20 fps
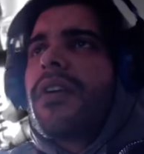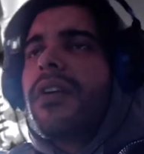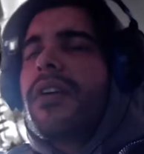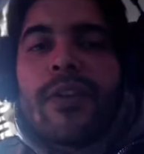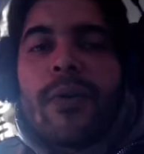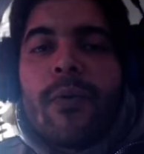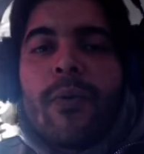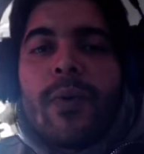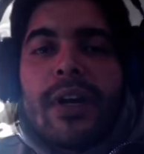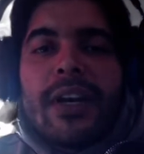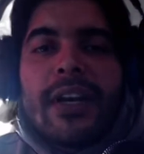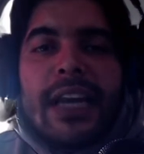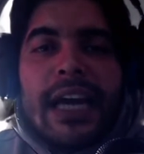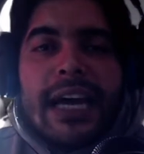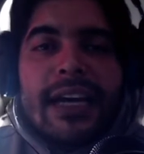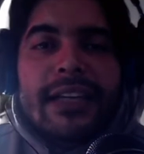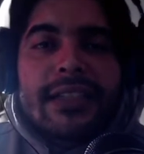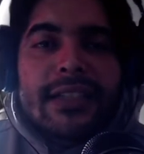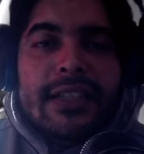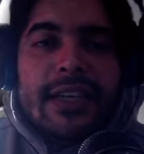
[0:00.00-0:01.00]
the one
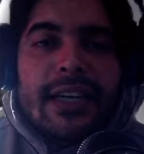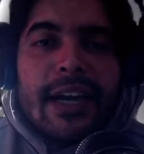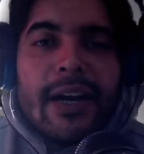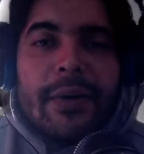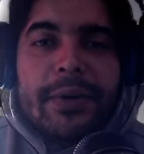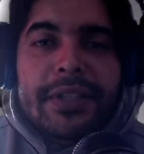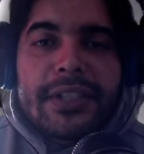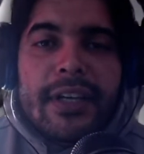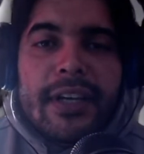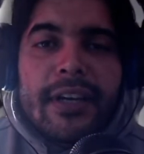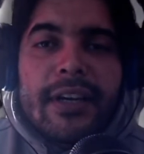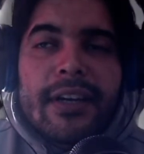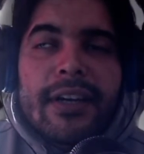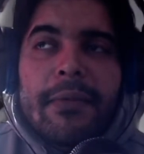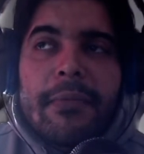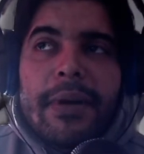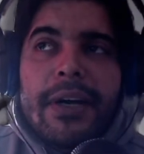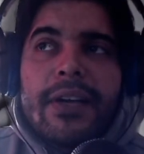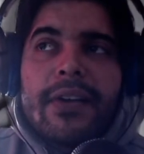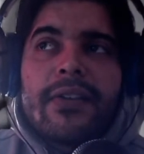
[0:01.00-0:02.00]
last thing I will say
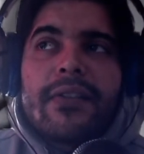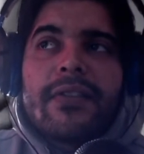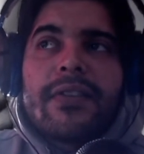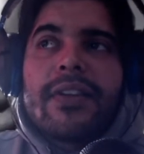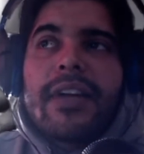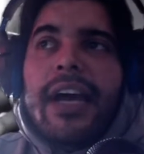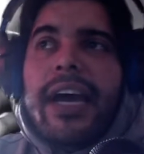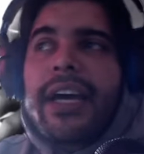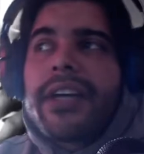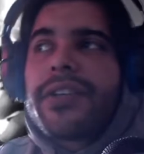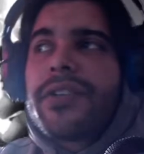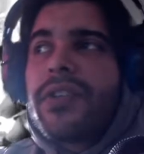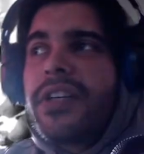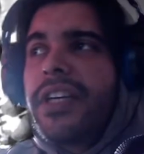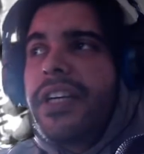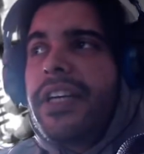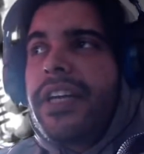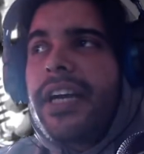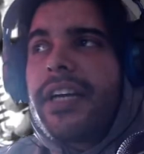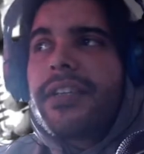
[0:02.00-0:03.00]
about the actual
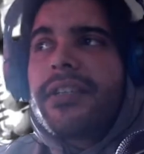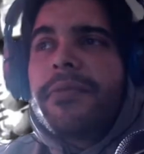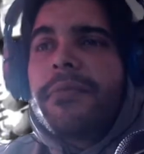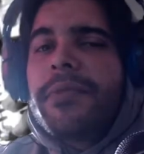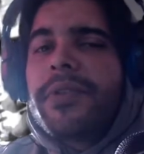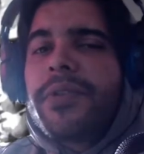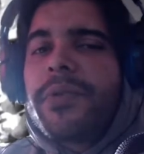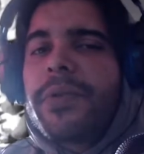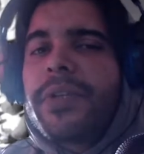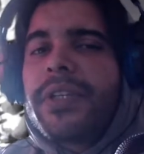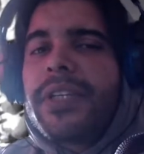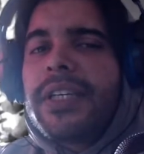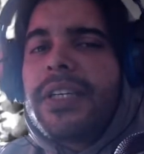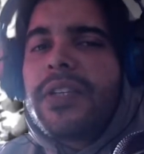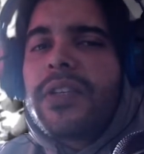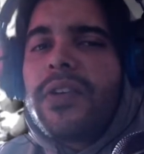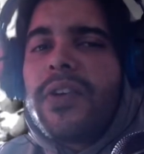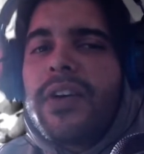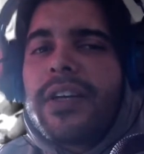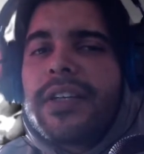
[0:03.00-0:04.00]
connection between this
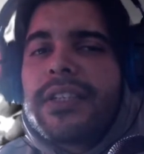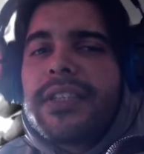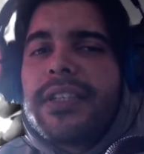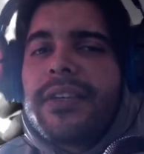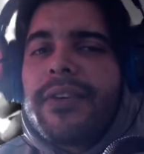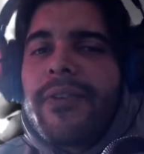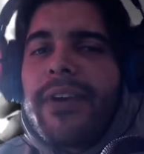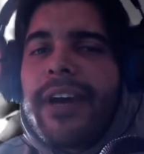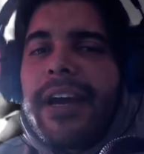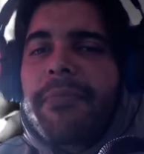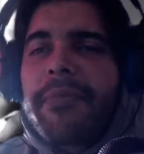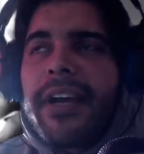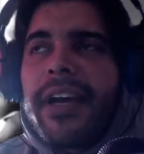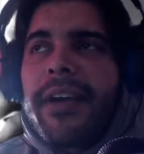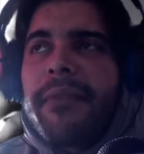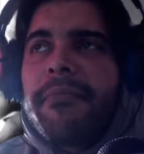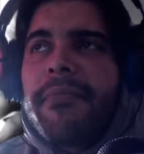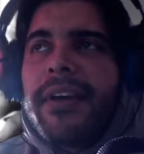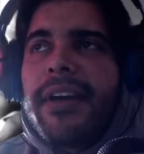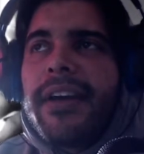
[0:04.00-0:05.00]
song and to the rap
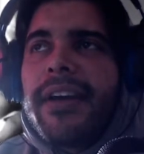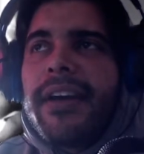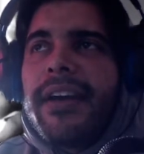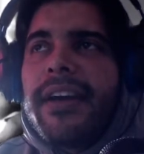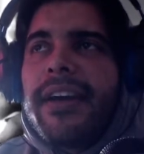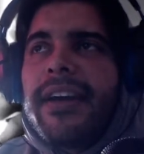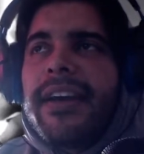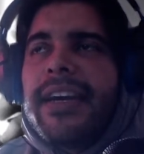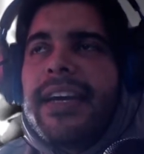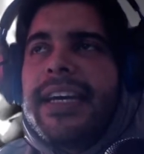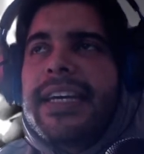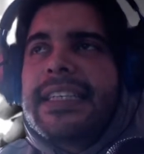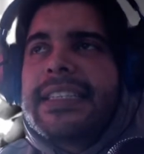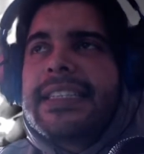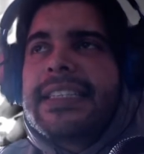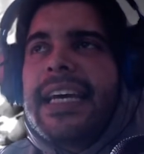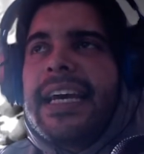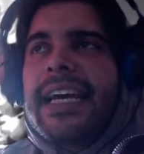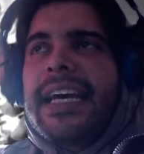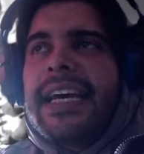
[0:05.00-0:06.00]
game
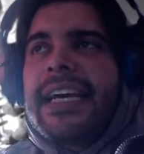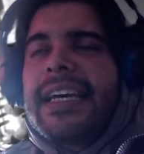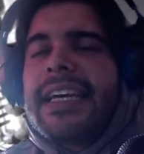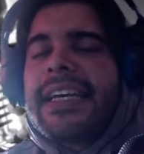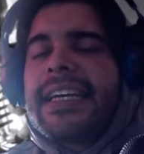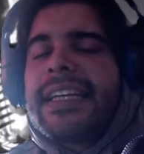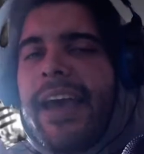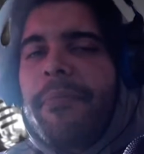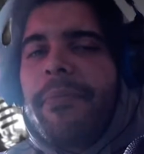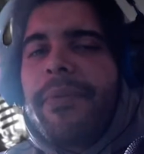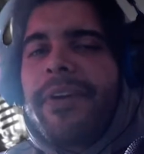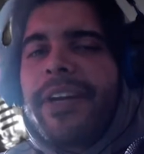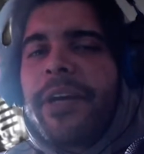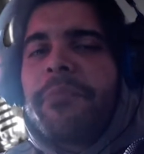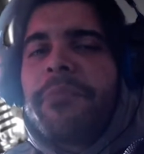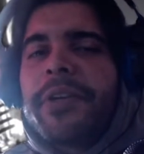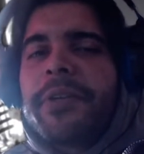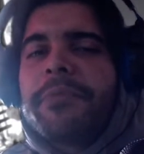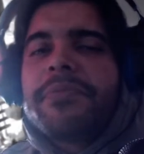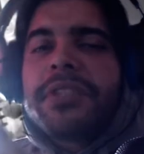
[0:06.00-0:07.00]
is that
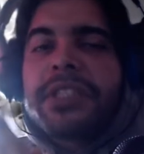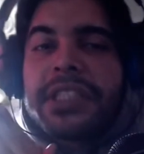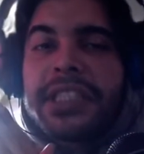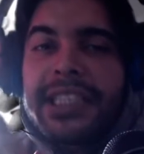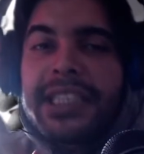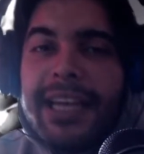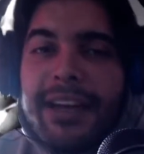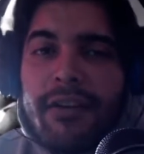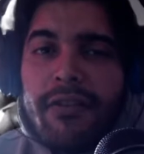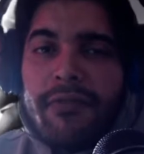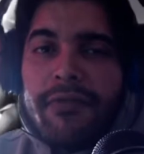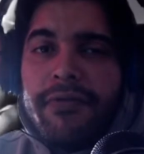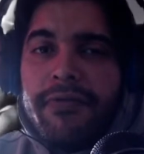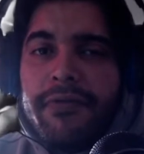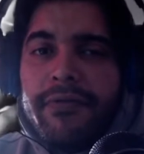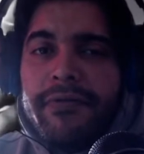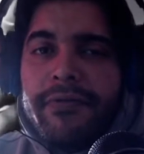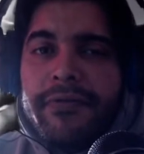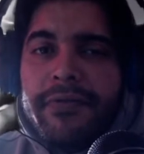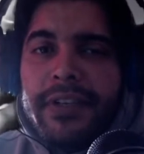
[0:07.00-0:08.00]
Eminem
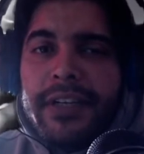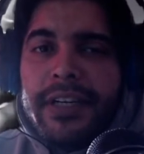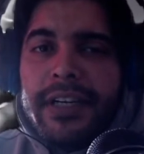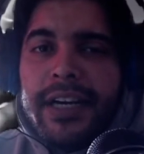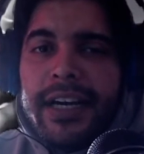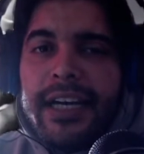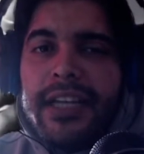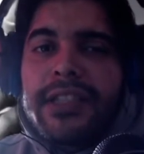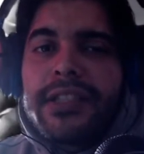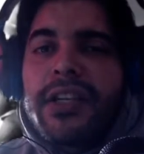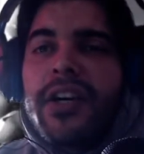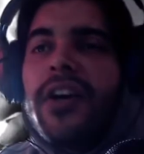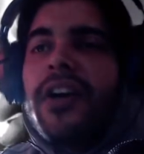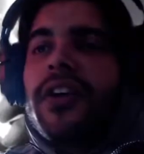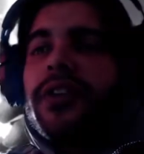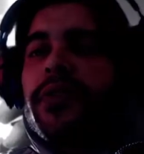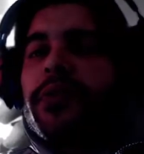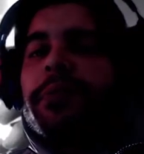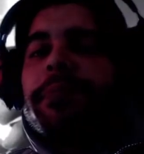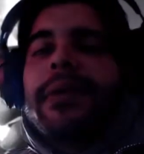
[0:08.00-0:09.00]
himself has
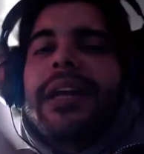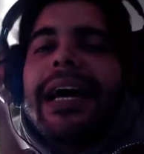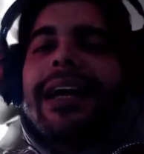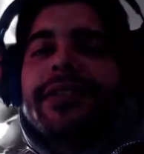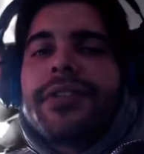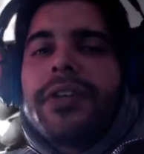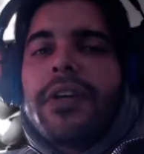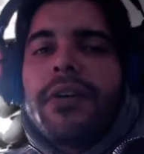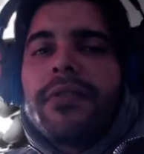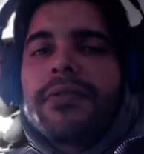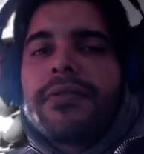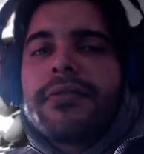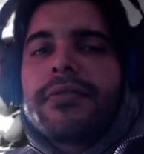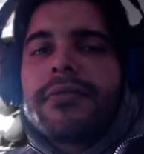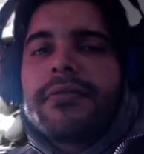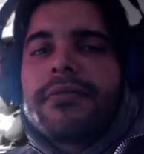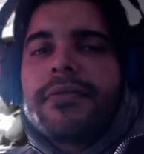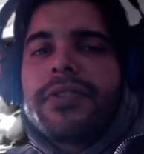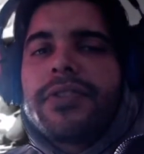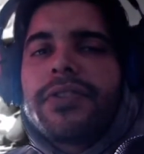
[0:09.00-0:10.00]
gone through plateaus,
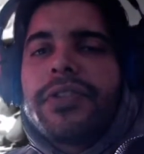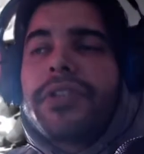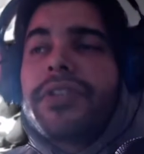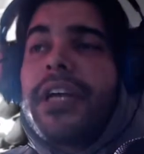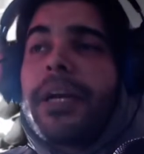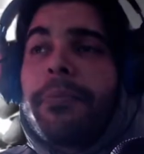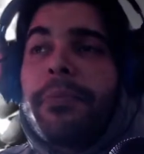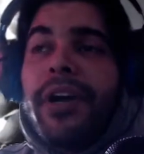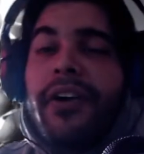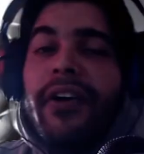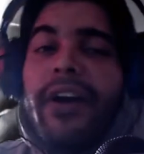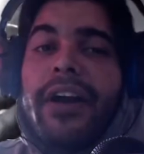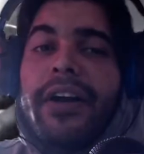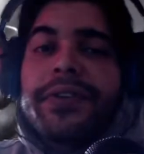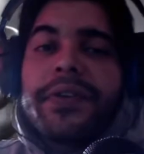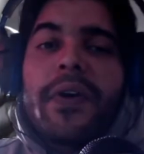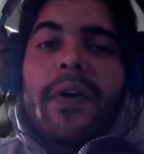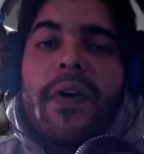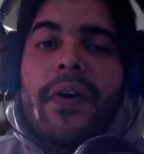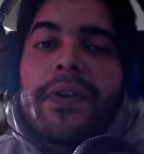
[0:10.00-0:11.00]
just like
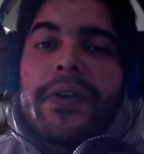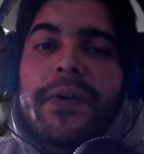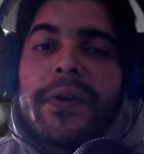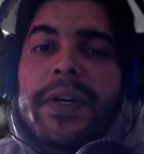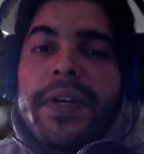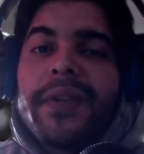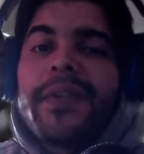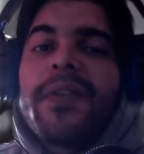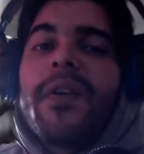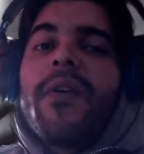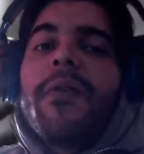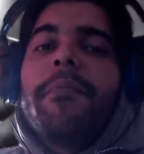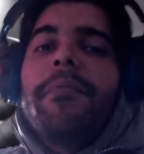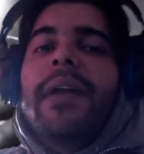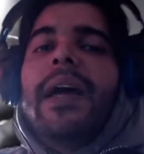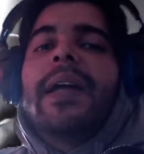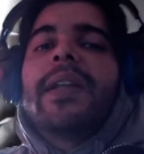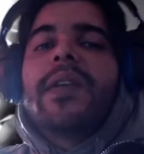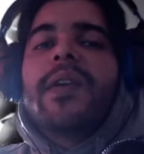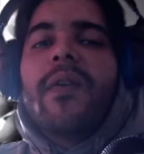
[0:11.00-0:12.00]
McGregor's going through his own
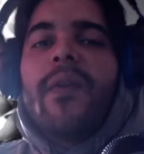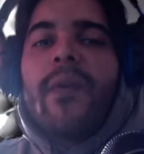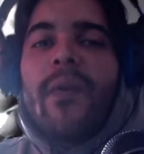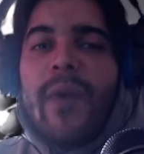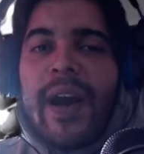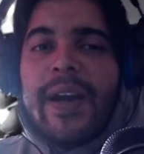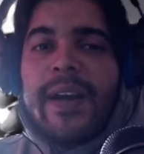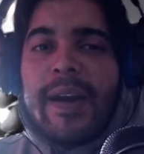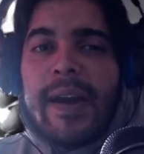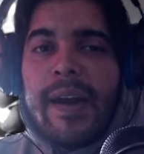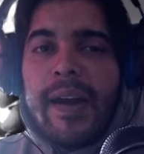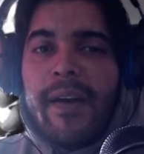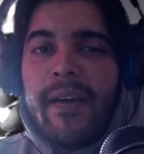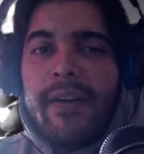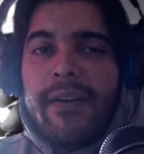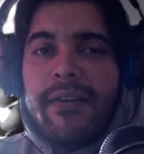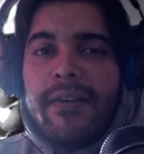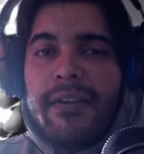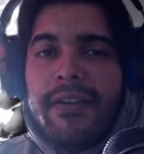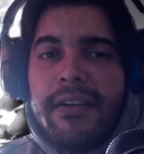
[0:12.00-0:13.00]
plateau right now.
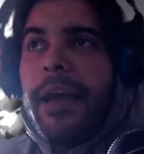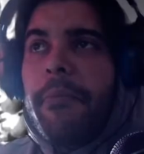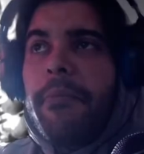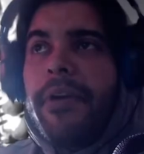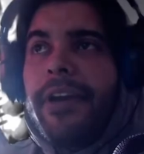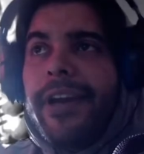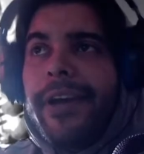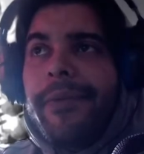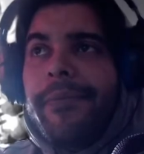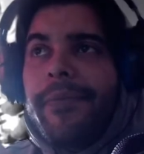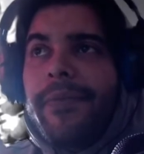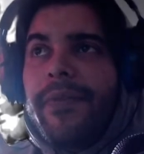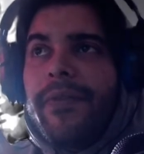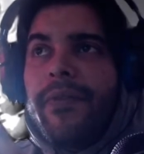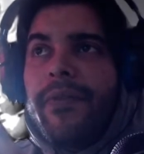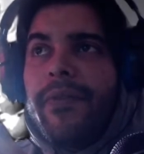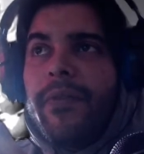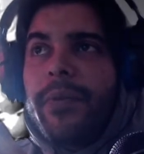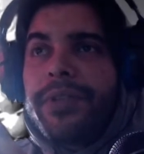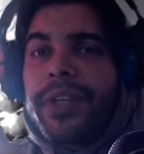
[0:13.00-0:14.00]
Eminem
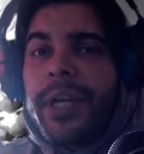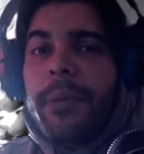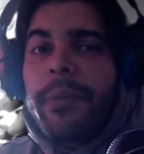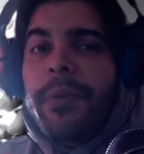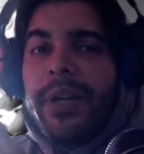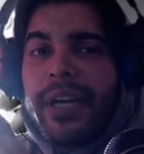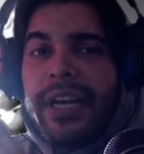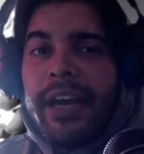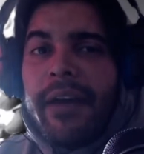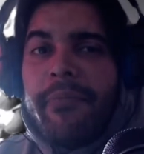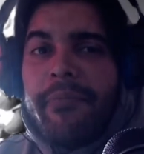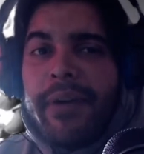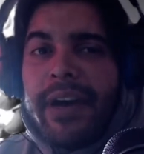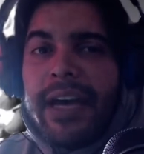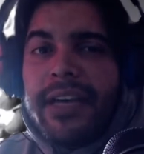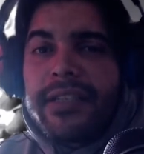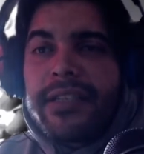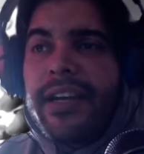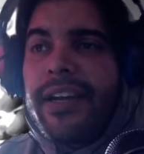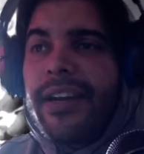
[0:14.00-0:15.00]
was able to get
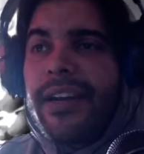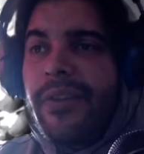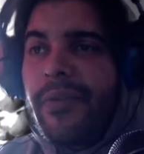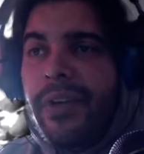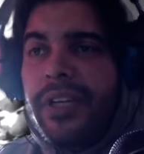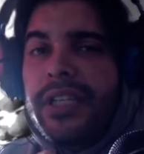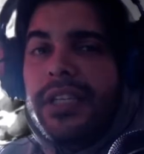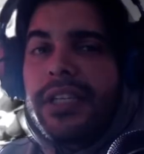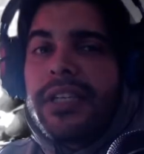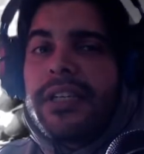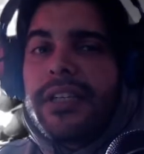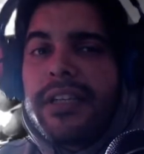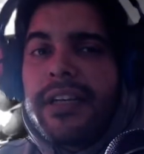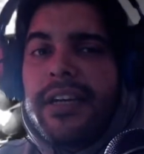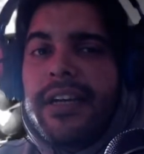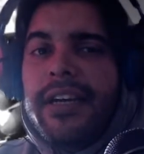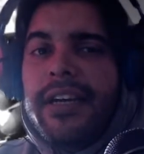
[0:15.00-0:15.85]
past that and reach